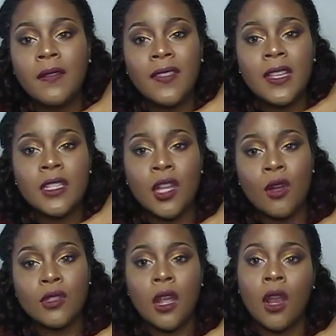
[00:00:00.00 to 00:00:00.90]
A little
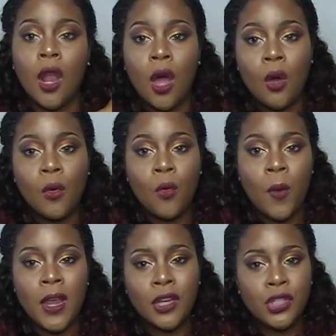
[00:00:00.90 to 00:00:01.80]
bit of this goes a
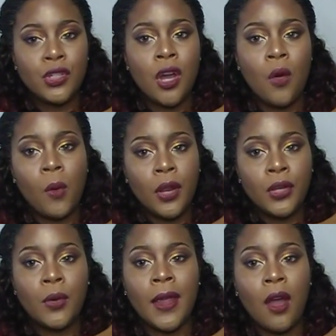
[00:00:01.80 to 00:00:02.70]
long way
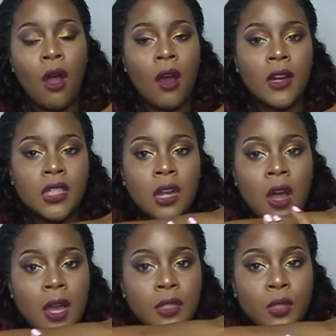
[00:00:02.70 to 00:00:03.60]
because you don't want to do a
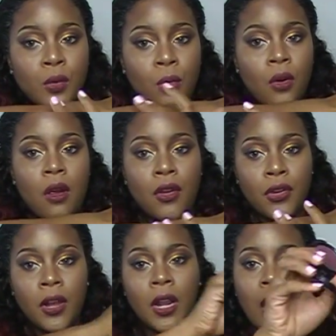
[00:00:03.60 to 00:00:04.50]
harsh
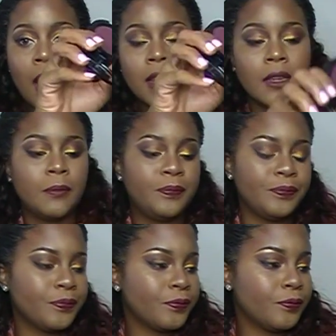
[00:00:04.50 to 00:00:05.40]
contour on your
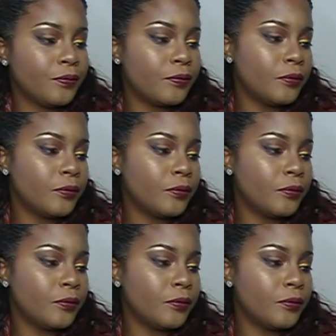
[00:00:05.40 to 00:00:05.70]
client.